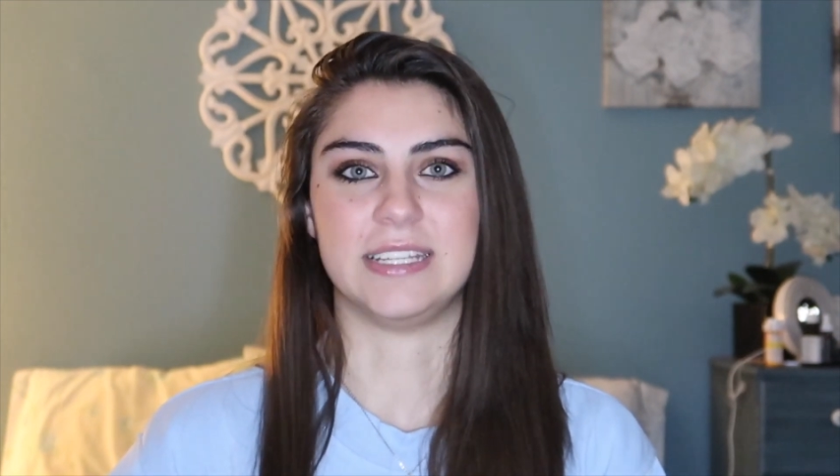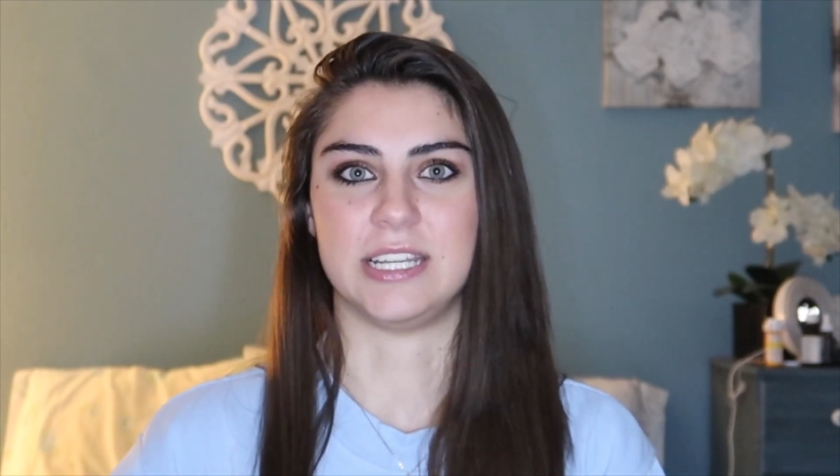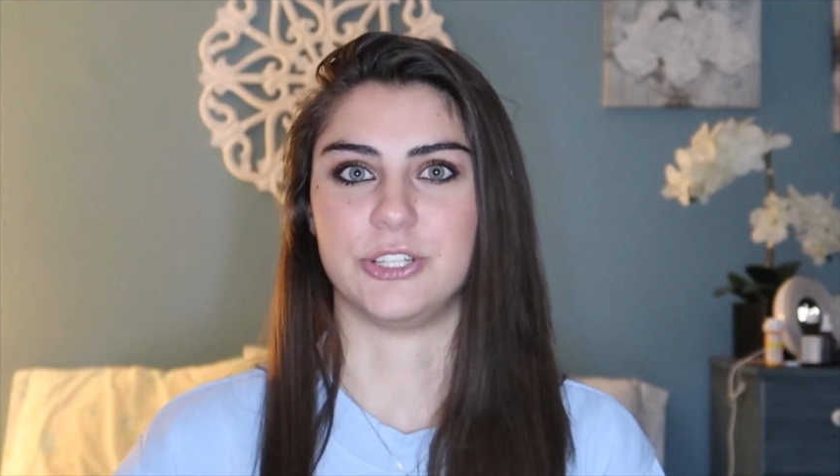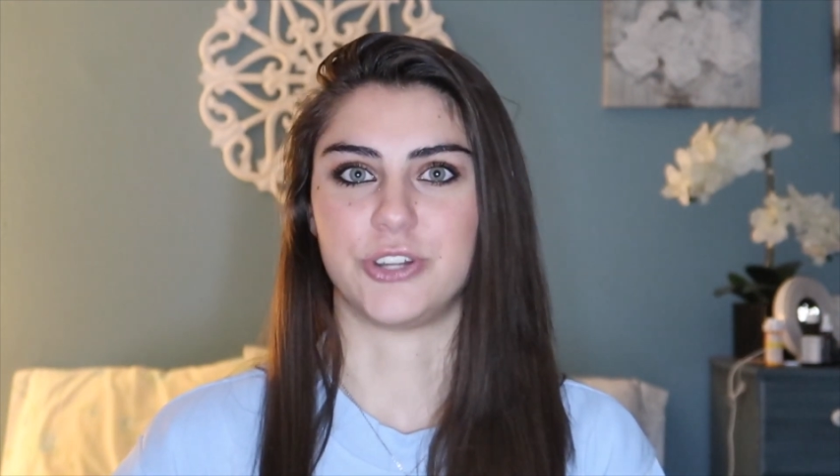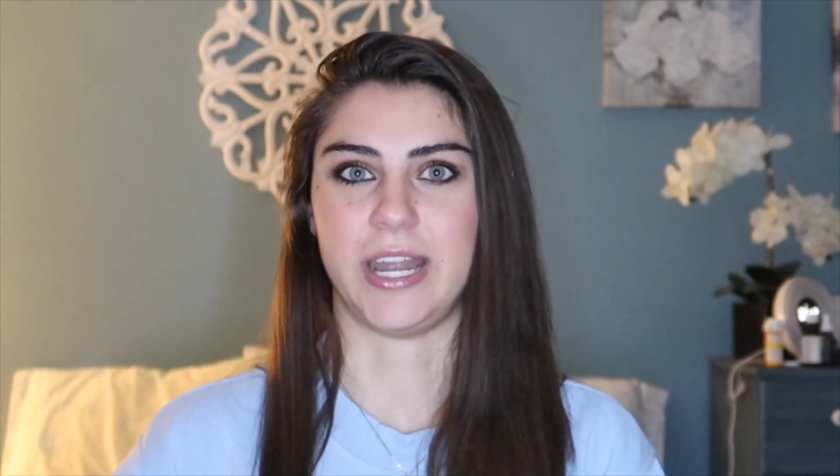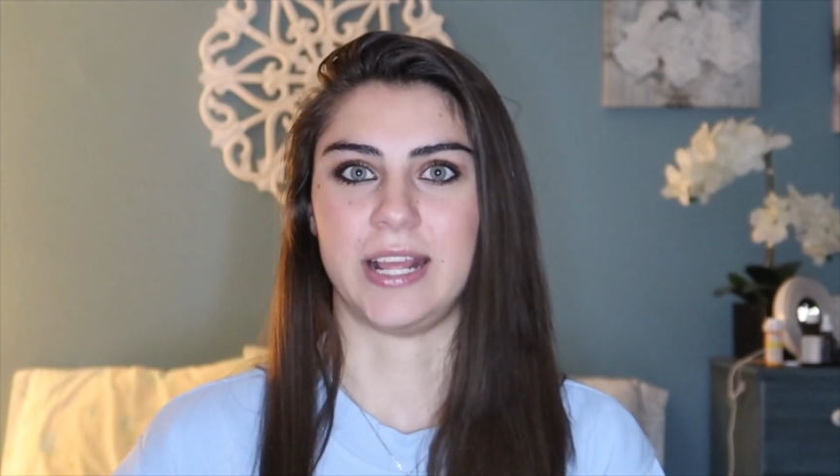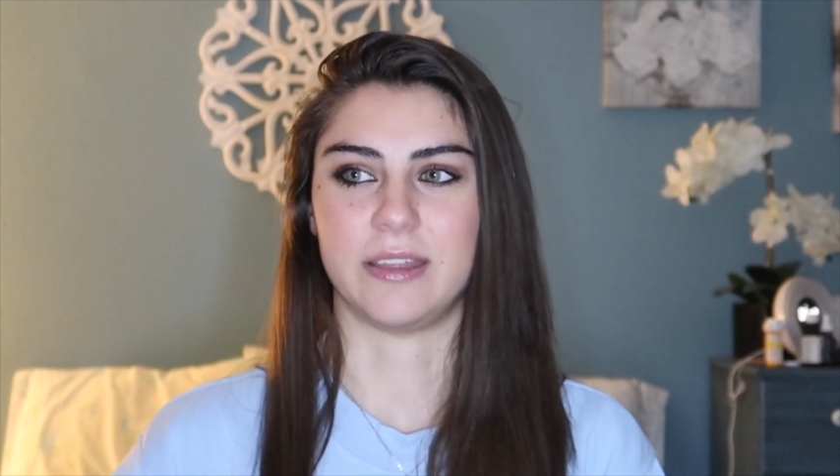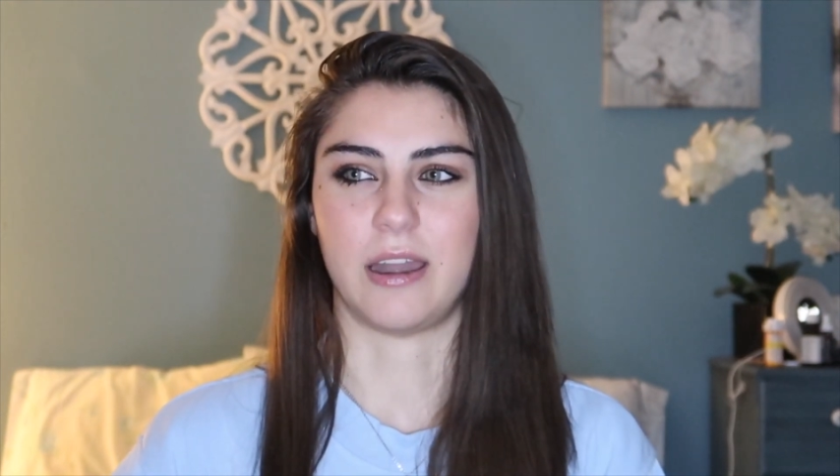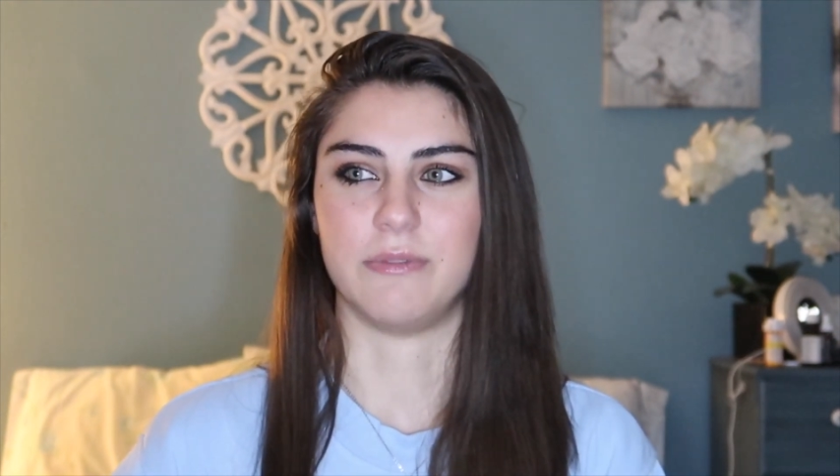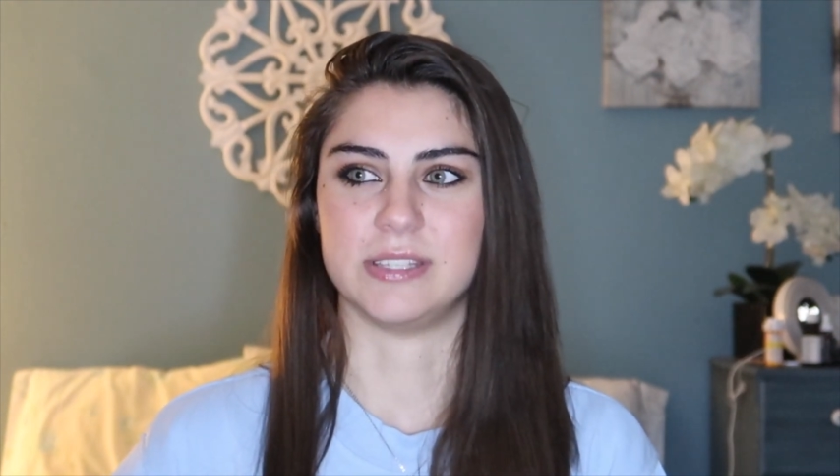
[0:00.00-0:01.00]
attendant training
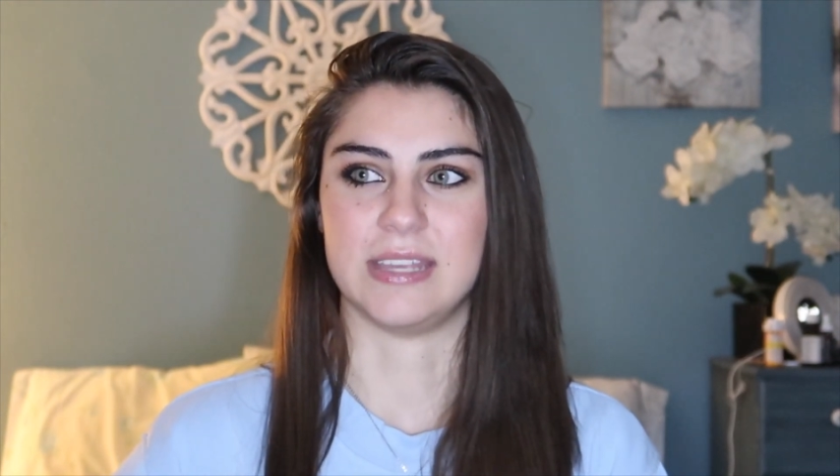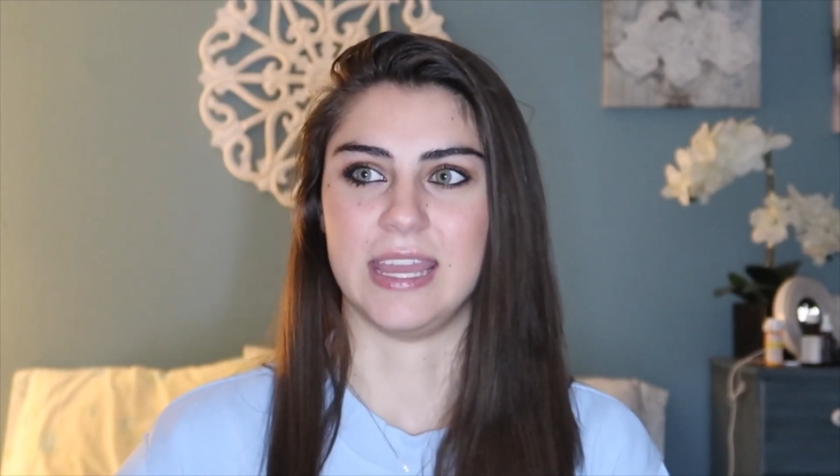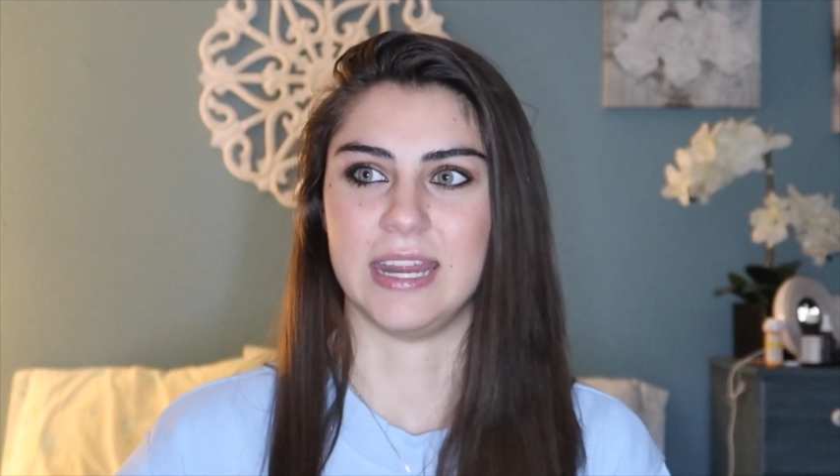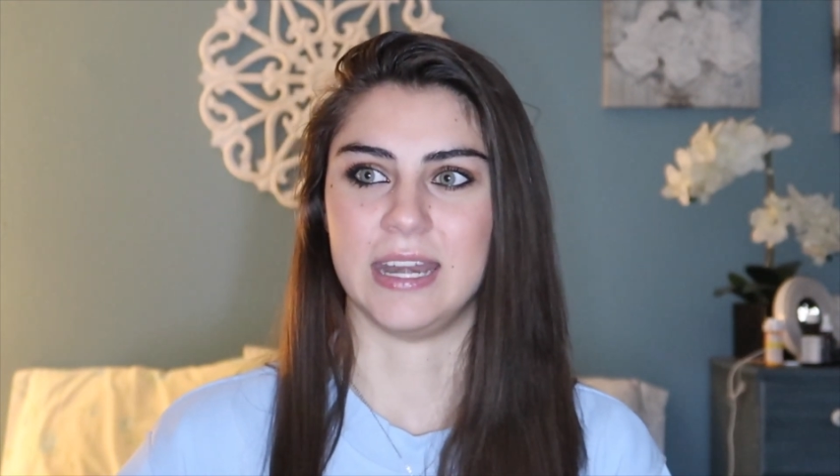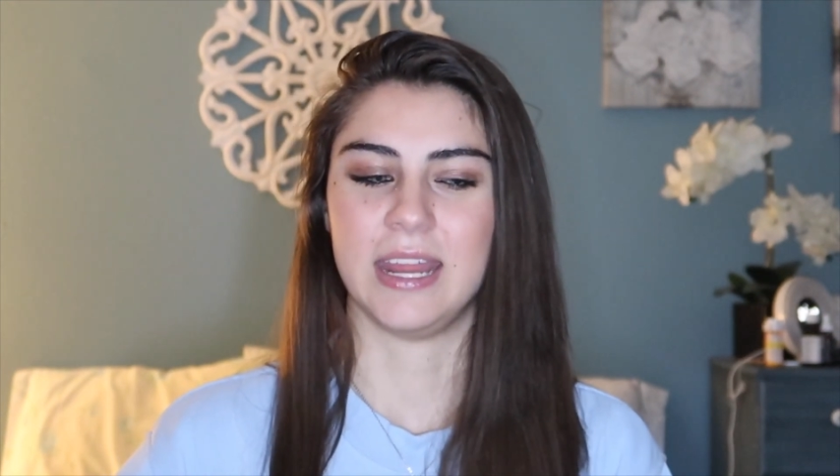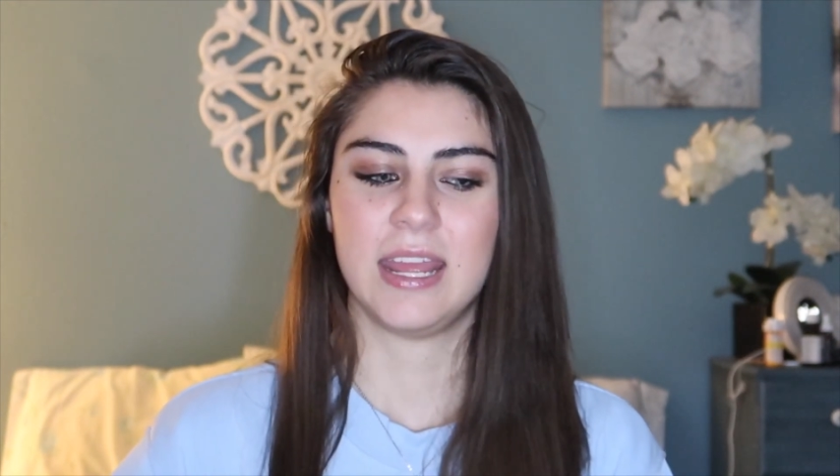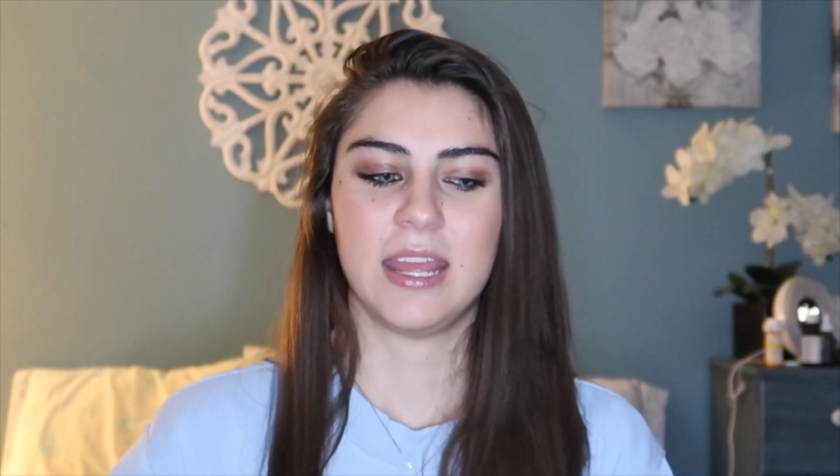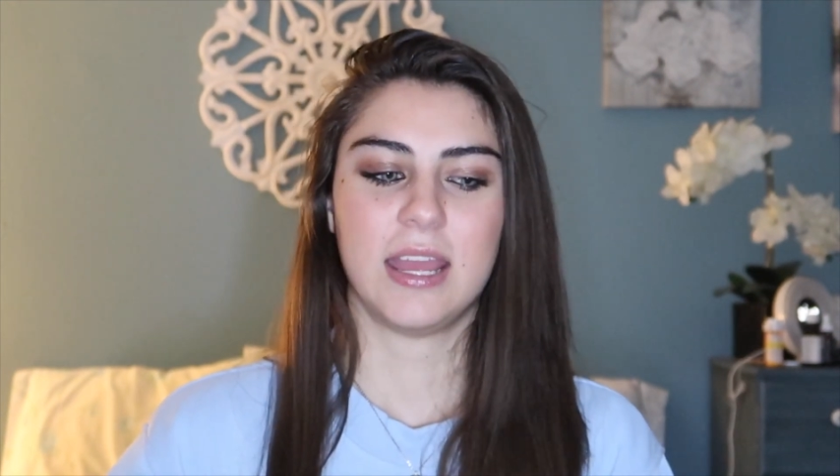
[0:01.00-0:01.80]
that I was in,